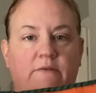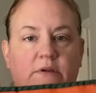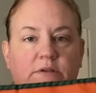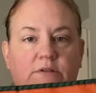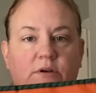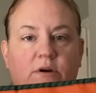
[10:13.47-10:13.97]

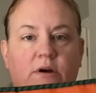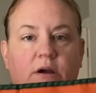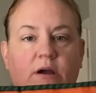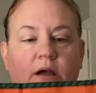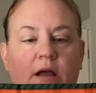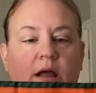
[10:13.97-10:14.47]

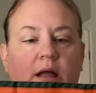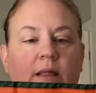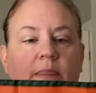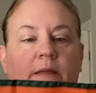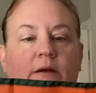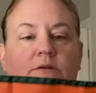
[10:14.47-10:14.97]
star.
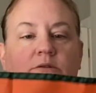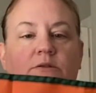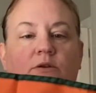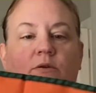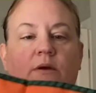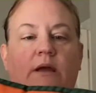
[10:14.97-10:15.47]
There's
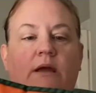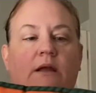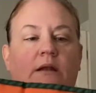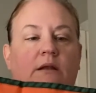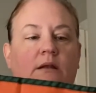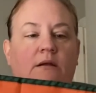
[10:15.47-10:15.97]

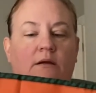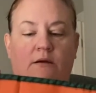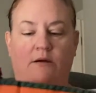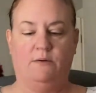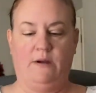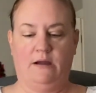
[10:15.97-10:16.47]
green
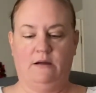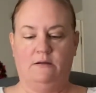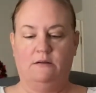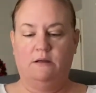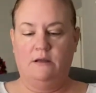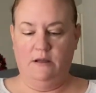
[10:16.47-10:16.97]
around